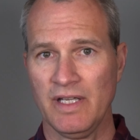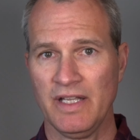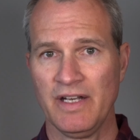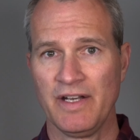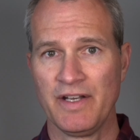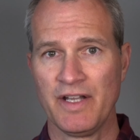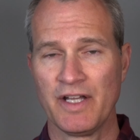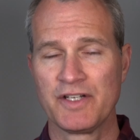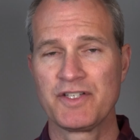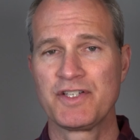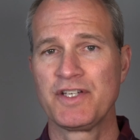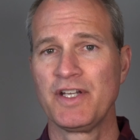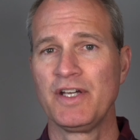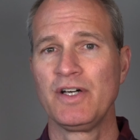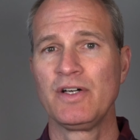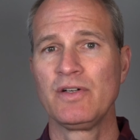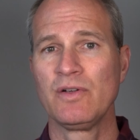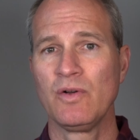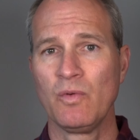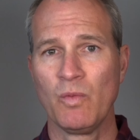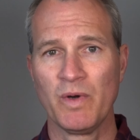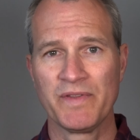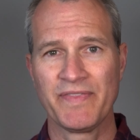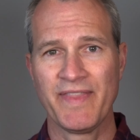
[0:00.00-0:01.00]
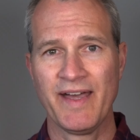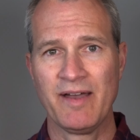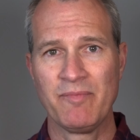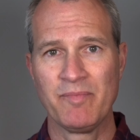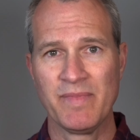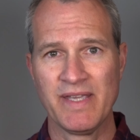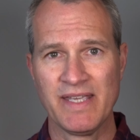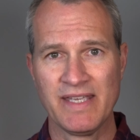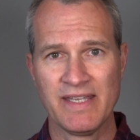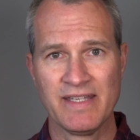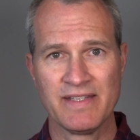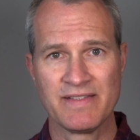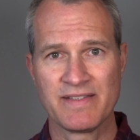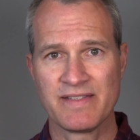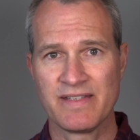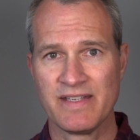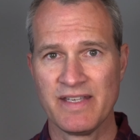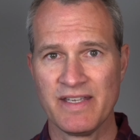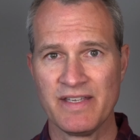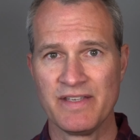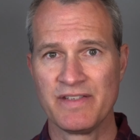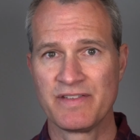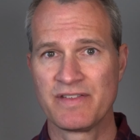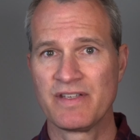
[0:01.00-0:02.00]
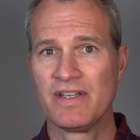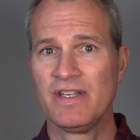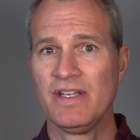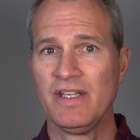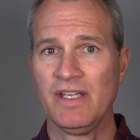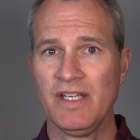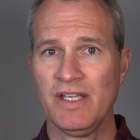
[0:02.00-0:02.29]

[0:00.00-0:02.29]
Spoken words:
In a nutshell, what that means is